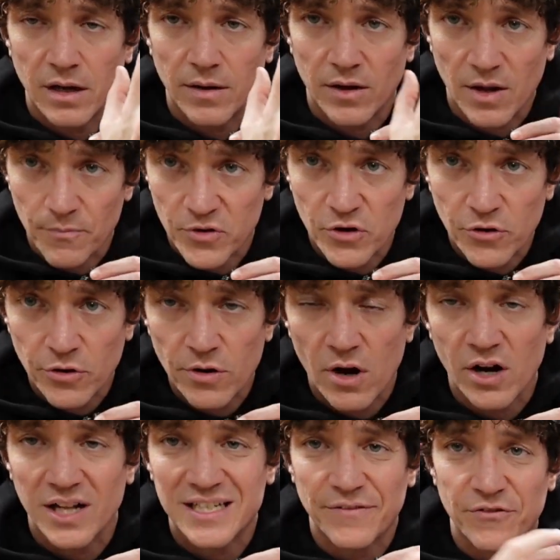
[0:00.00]
computer, on
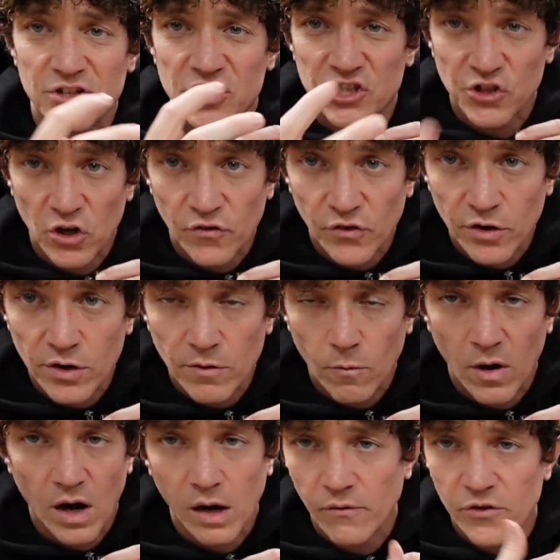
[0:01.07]
a different server,
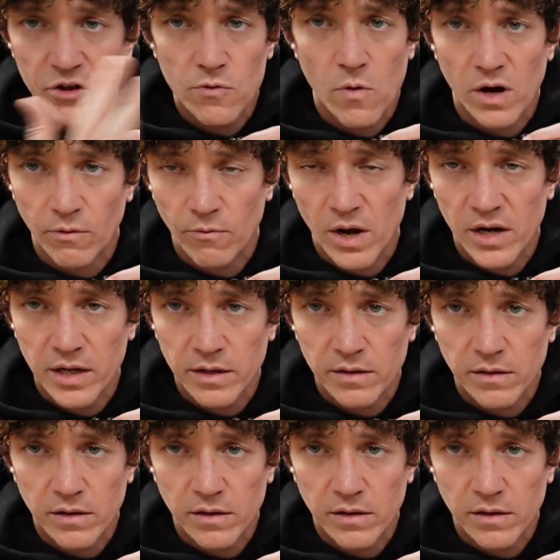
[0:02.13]
wherever you want to run it.